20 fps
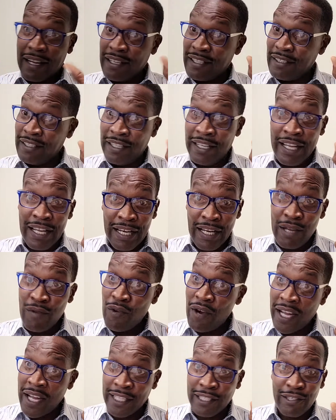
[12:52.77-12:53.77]
lily
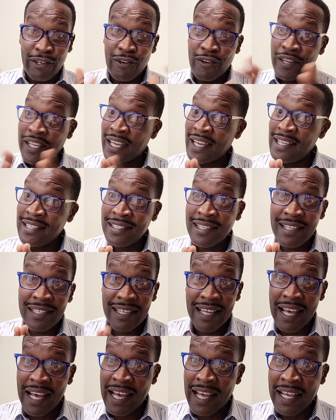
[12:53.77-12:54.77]
white Caucasian
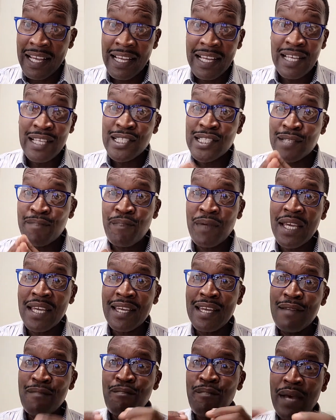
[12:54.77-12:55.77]
guy
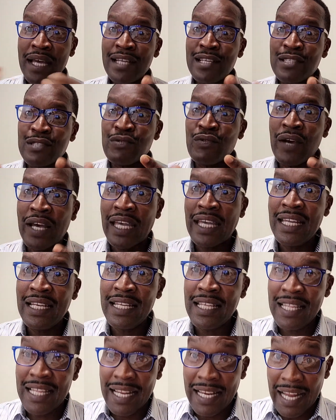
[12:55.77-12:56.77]
speaking better
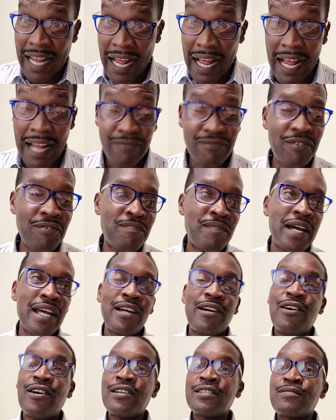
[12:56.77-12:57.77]
Swahili than, oh my
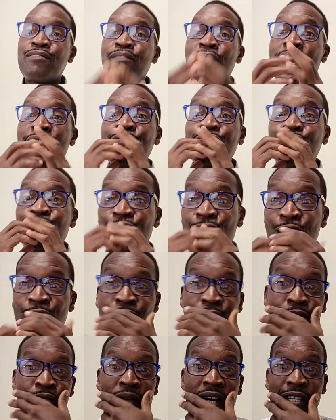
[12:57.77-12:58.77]
gosh, my
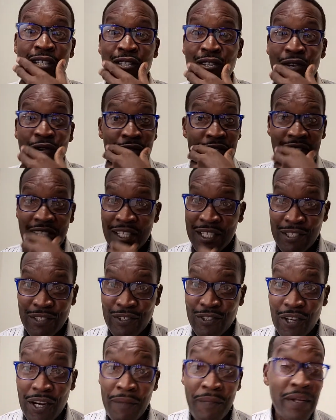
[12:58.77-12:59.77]
jaw was just
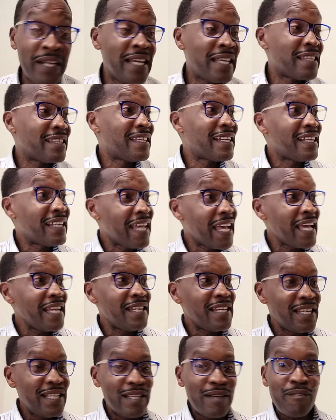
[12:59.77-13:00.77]
dropped. The
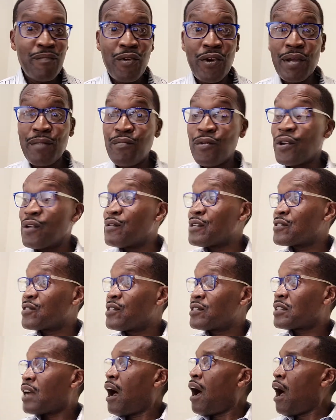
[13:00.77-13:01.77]
lady in the bui bui was
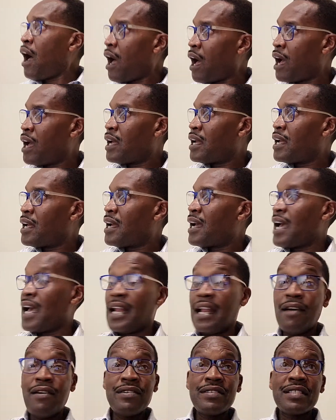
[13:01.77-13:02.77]
also, and
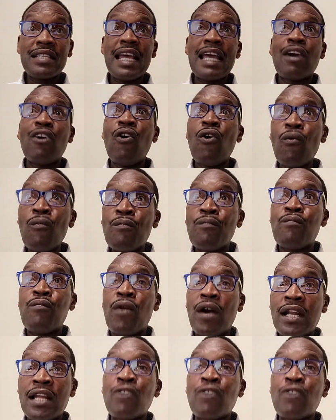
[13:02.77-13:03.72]
I was like, "Bwana,